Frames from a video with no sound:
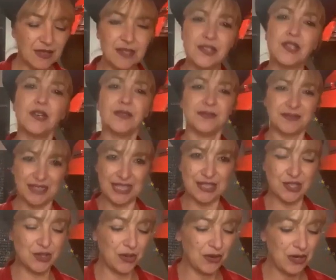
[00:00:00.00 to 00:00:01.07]
So
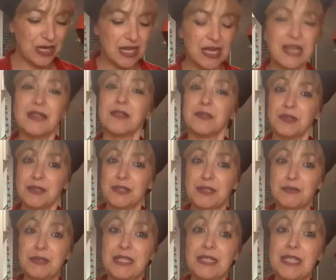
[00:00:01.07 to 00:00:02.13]
let's go.
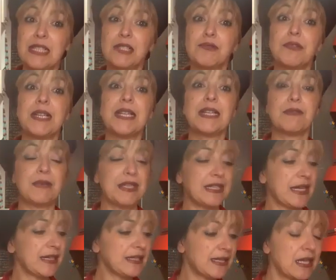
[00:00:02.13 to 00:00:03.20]
These three
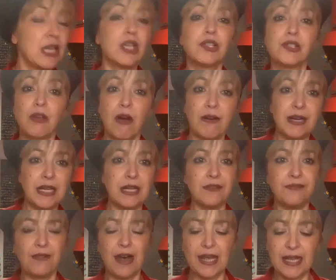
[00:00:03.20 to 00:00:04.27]
ingredients. Sorry
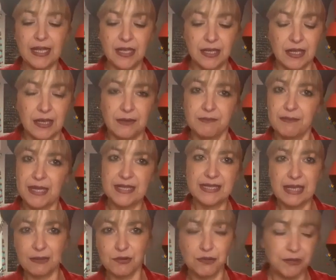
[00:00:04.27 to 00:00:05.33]
if I make
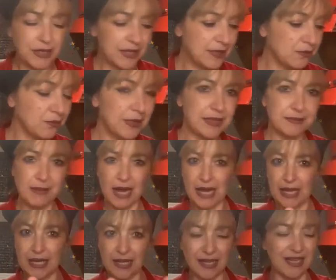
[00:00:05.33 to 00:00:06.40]
some tricks with
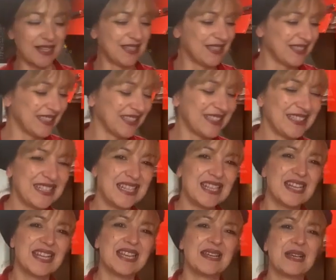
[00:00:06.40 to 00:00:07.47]
my
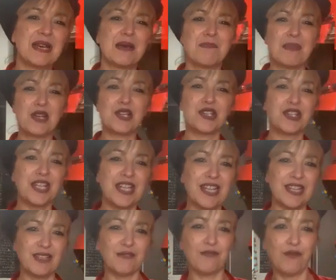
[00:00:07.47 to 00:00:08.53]

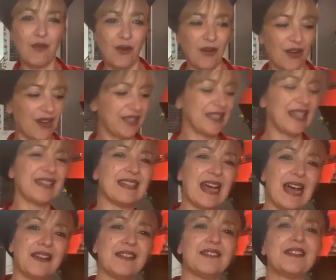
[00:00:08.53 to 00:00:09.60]
machine, phone and
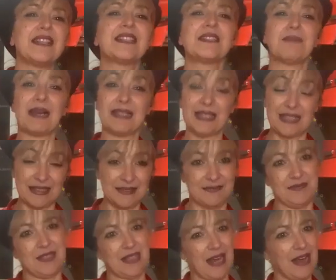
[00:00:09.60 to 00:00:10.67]
other things, but
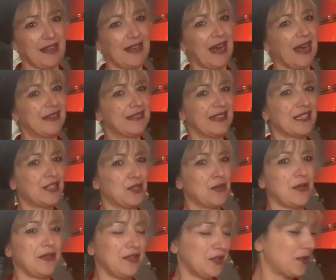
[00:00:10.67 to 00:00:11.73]
I think
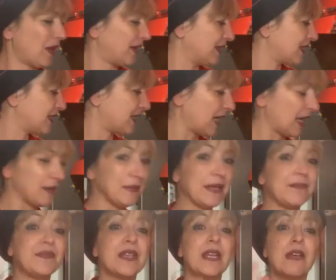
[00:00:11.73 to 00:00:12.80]
you understand me.
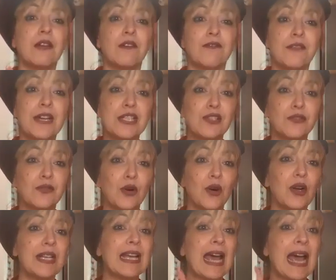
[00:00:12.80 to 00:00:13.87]
First of
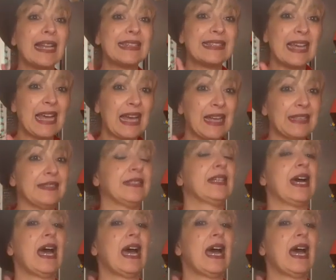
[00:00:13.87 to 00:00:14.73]
all, and then